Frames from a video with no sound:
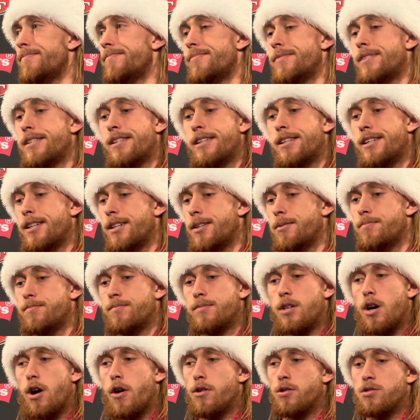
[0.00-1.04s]
Um,
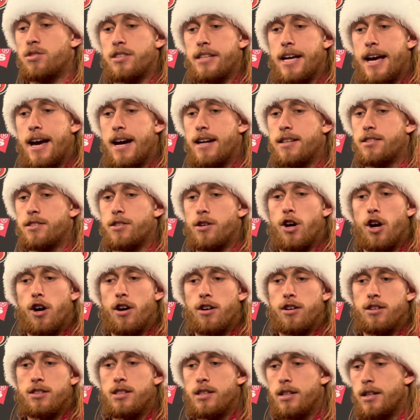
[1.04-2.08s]
all those sacks, they're
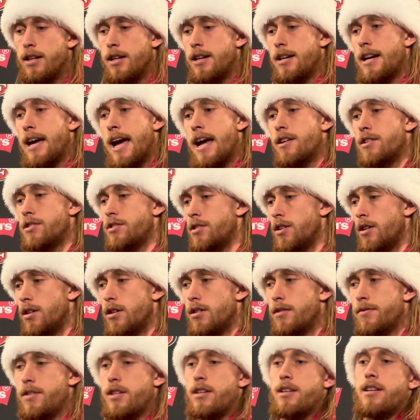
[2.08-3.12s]
earned and
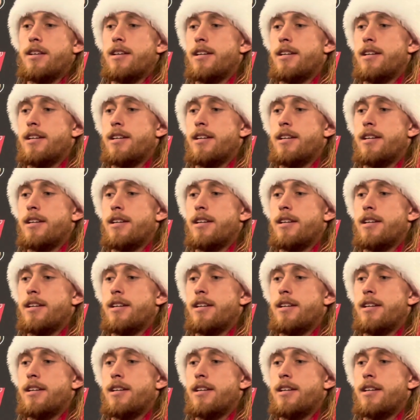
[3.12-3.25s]
deserved.